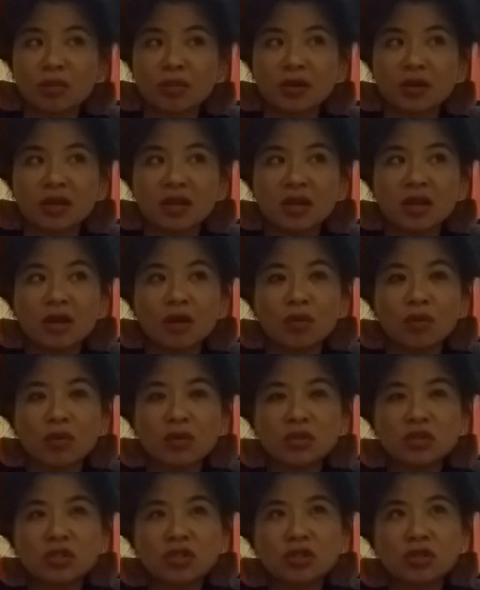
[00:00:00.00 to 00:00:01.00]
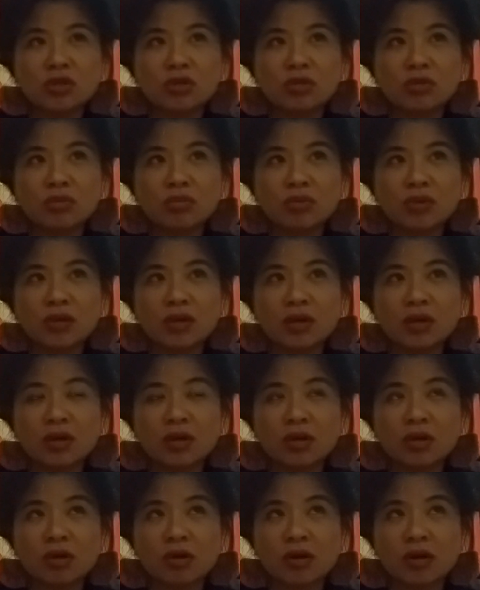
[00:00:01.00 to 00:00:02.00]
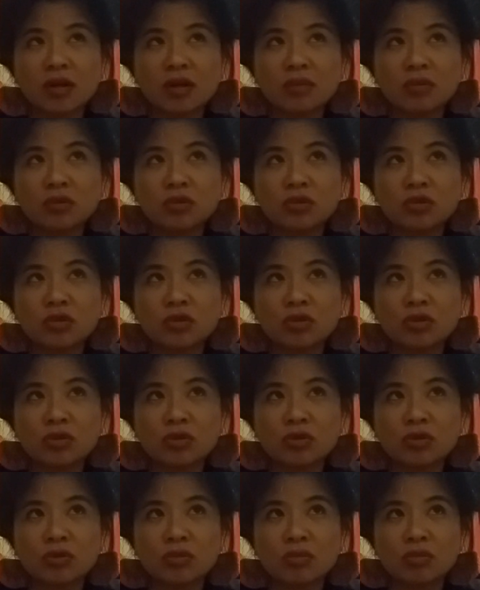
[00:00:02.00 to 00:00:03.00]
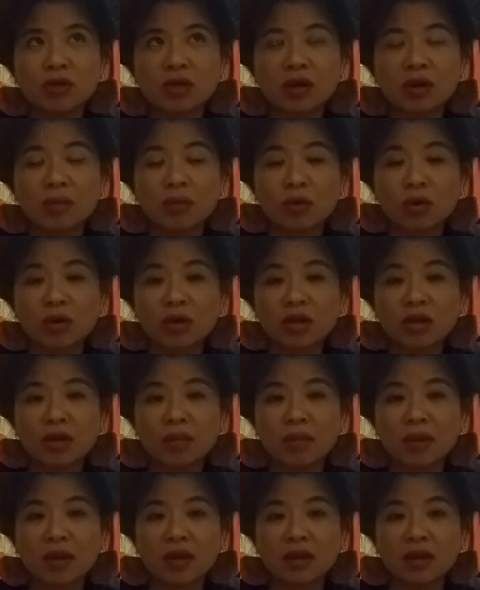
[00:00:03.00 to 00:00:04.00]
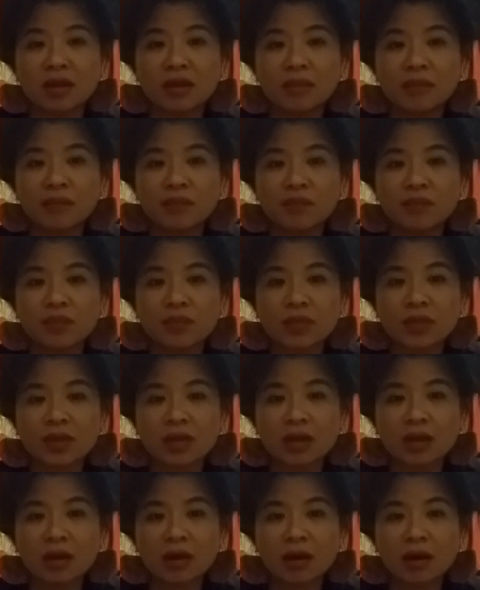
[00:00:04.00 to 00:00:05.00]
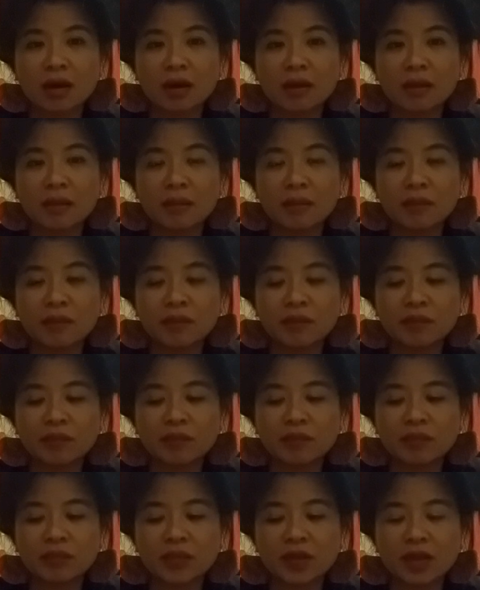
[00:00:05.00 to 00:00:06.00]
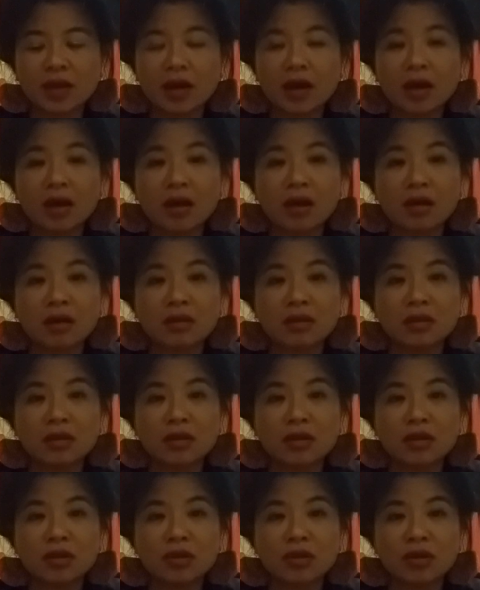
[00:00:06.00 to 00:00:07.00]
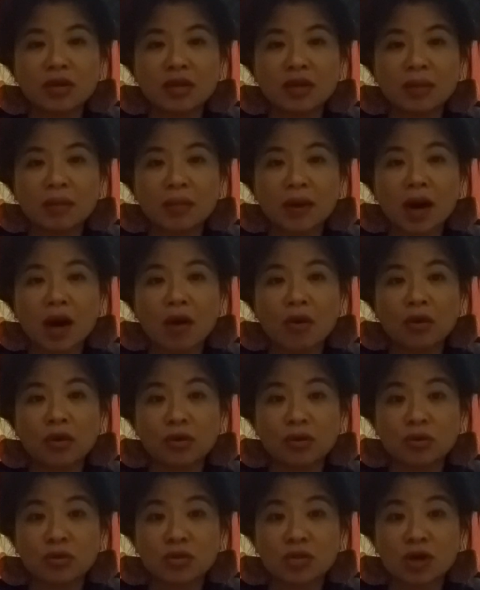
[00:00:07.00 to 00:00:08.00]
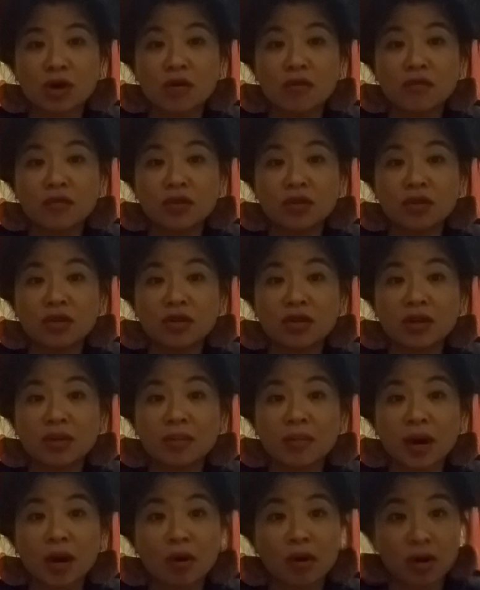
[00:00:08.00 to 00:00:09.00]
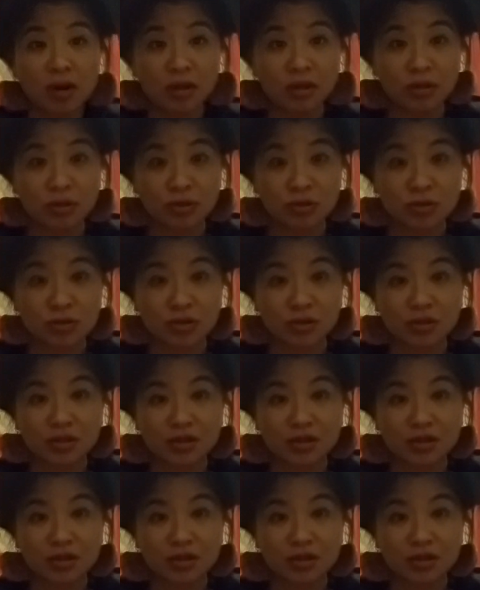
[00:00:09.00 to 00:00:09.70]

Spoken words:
But once you're able to become more independent, um, yeah, then you can empower yourself and you can empower others.